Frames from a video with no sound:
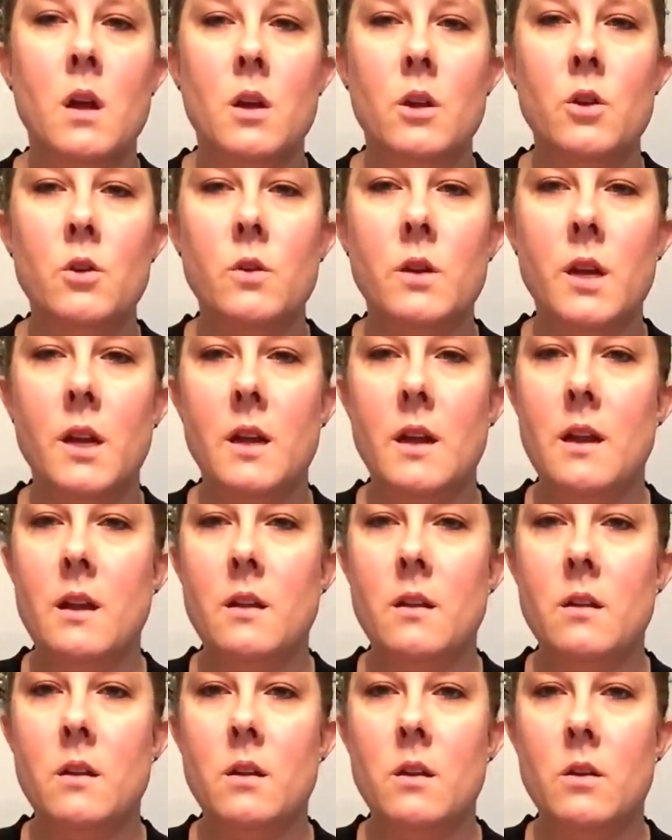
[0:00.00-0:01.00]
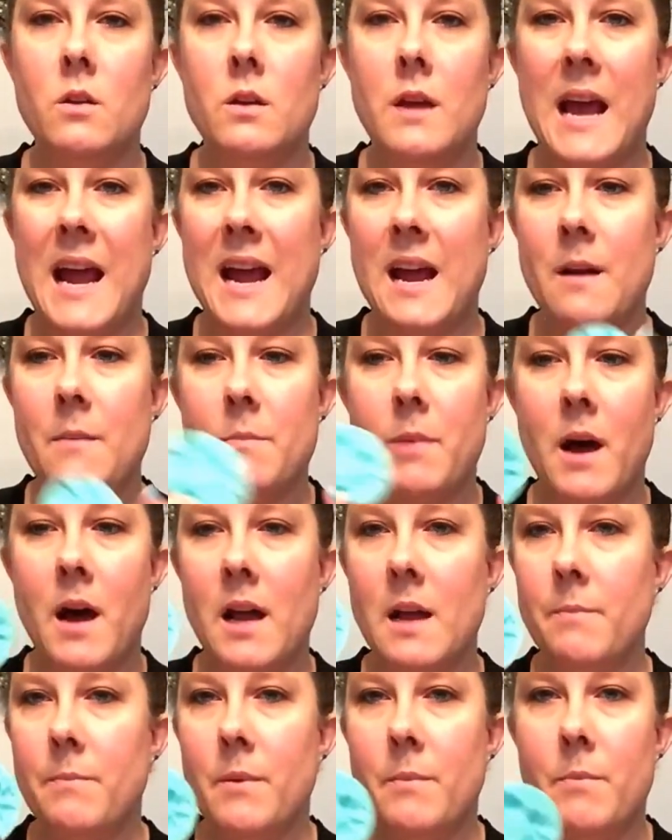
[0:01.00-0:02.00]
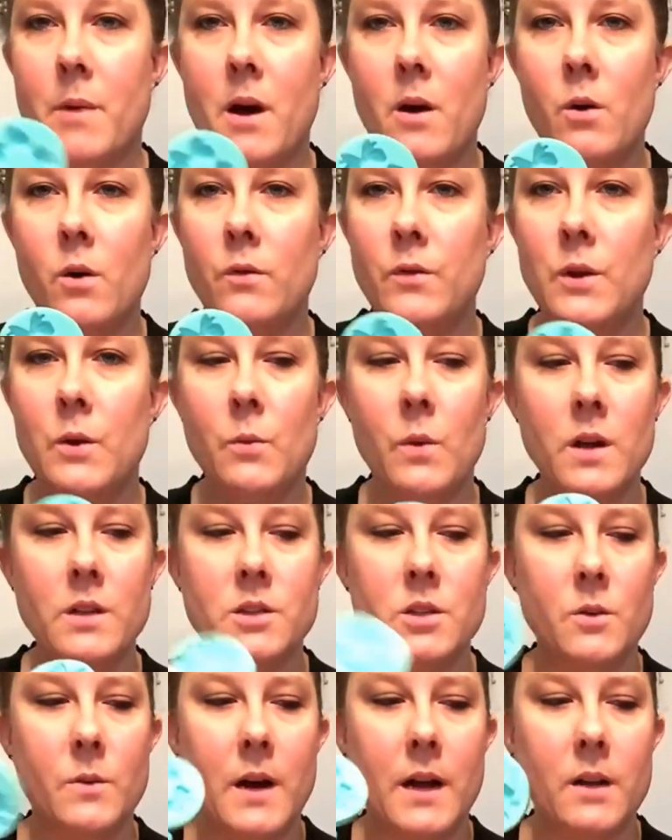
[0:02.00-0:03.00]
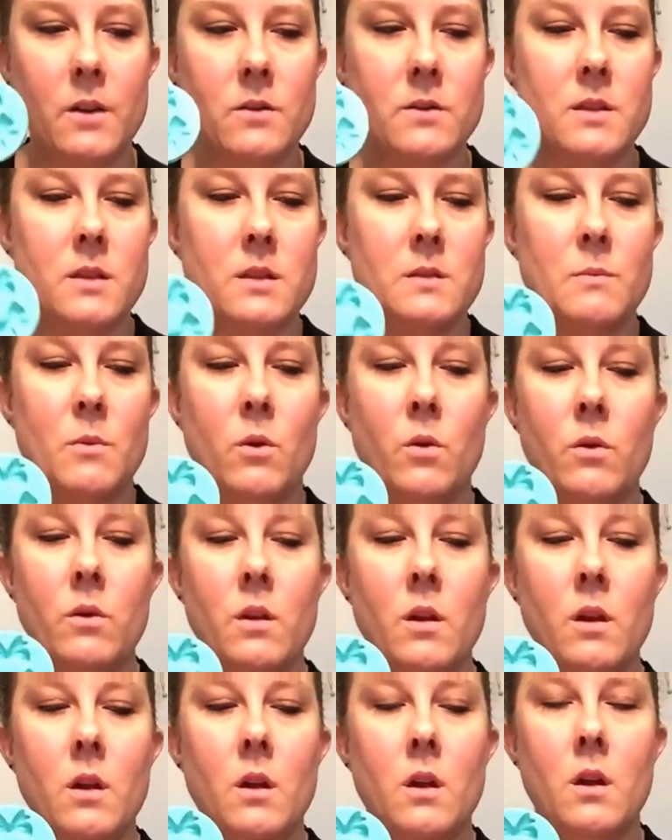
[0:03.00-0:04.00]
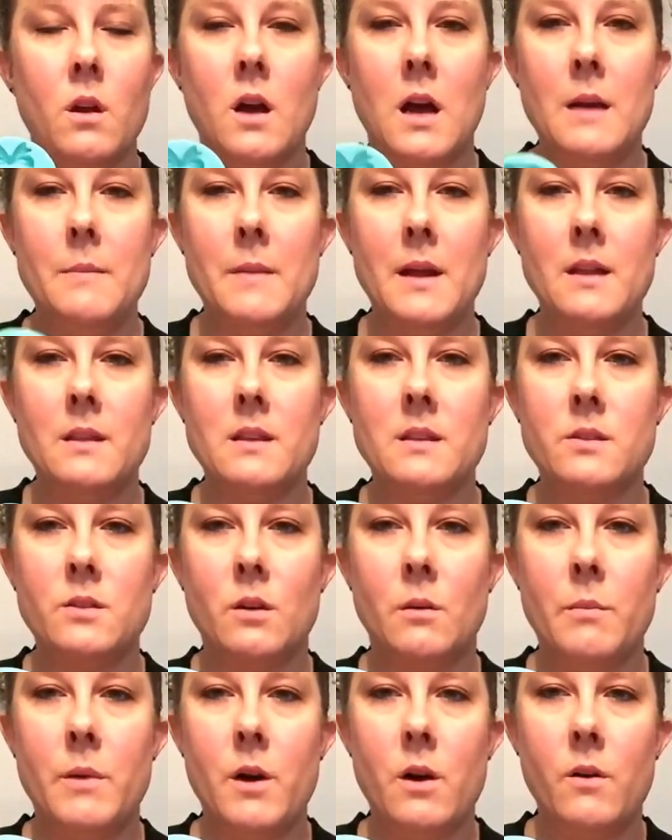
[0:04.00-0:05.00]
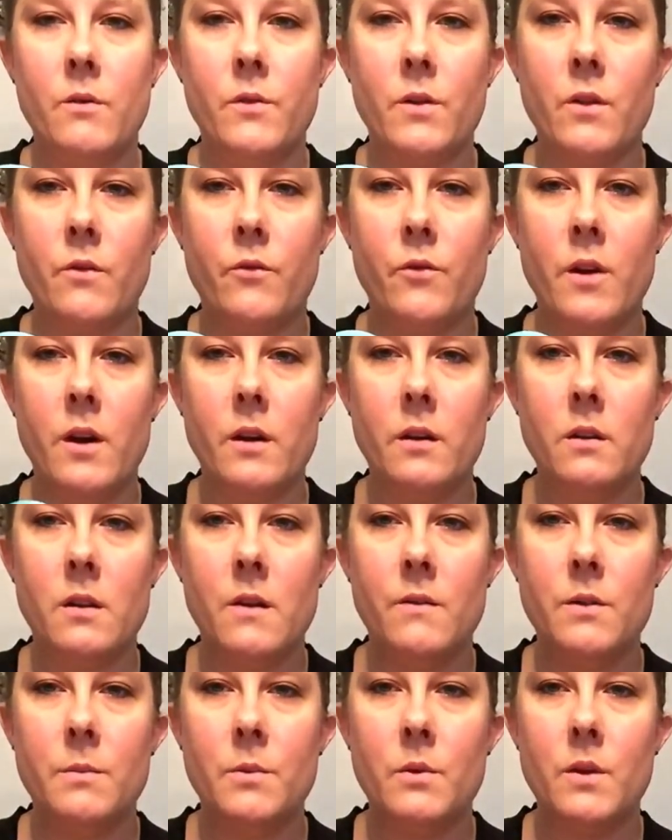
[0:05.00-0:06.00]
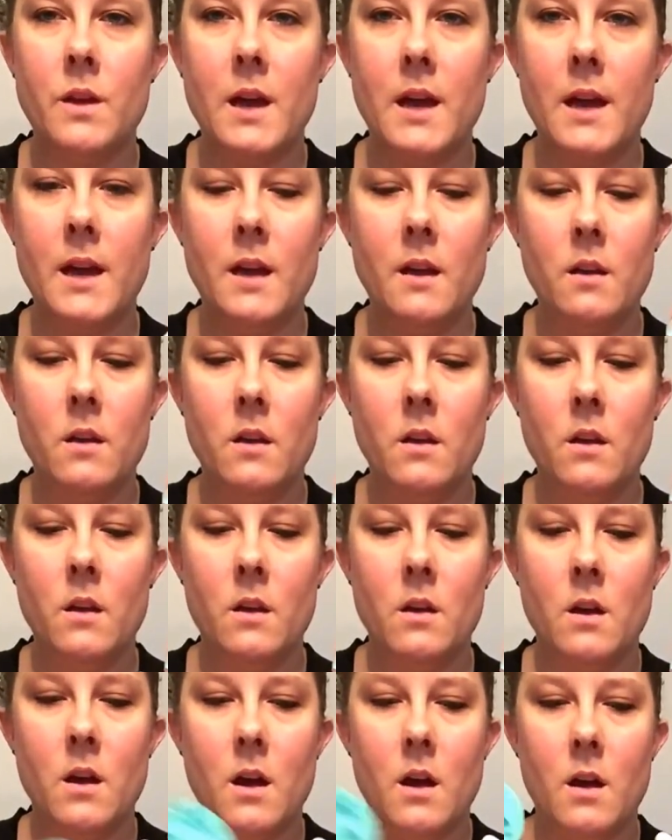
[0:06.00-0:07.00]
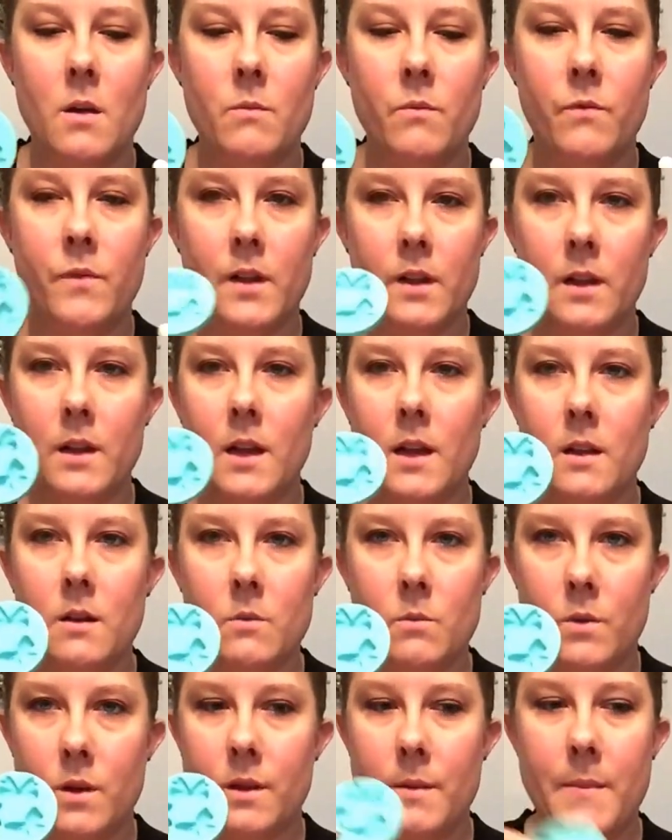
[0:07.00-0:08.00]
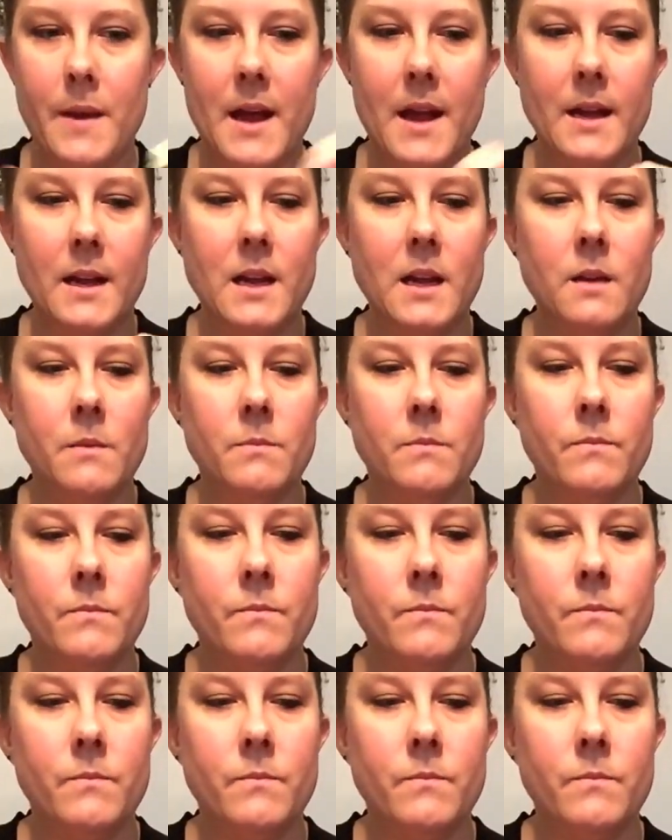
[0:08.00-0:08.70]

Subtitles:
You can hand pipe a bow if you want to. I use this mold. I made this little bow for the front of the bouquet, filling it with a baggie.